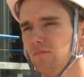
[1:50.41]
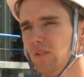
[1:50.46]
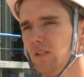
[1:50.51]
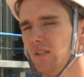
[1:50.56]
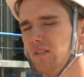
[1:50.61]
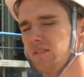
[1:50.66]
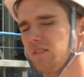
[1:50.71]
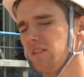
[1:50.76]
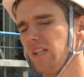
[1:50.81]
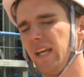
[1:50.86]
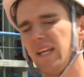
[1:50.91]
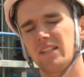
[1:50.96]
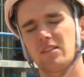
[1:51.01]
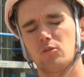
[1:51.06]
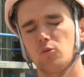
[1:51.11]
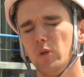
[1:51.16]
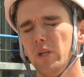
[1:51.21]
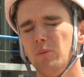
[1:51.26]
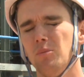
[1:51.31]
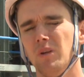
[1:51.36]
it's an
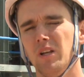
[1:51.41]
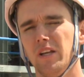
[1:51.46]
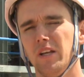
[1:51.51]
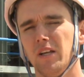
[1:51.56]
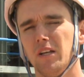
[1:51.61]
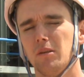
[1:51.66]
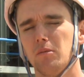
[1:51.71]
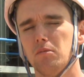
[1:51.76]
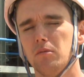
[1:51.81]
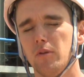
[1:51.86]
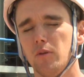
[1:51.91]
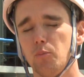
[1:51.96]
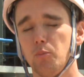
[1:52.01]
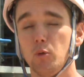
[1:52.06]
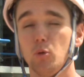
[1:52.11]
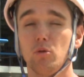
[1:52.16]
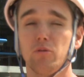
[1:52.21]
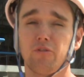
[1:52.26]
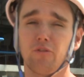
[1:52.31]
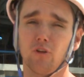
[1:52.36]
extremely
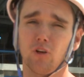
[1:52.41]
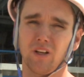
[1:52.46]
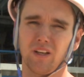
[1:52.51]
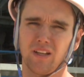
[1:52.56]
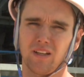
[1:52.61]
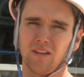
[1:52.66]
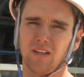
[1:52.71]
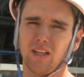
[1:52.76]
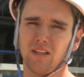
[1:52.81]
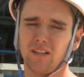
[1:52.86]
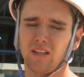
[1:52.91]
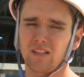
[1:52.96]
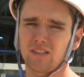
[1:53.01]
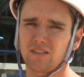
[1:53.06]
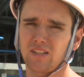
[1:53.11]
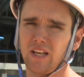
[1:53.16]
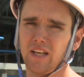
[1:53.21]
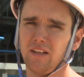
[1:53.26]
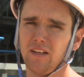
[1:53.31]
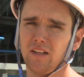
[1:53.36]
beautiful and, and
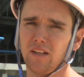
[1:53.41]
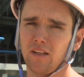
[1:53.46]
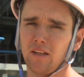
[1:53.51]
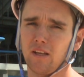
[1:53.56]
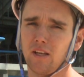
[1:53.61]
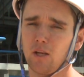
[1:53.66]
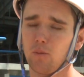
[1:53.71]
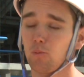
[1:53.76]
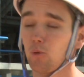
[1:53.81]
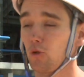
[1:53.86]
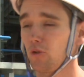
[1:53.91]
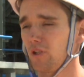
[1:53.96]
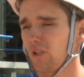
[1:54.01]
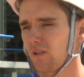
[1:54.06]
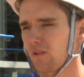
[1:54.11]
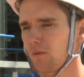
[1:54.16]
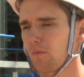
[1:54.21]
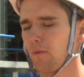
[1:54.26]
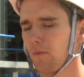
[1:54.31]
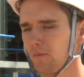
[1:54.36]
exciting uh,
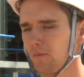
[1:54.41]
project.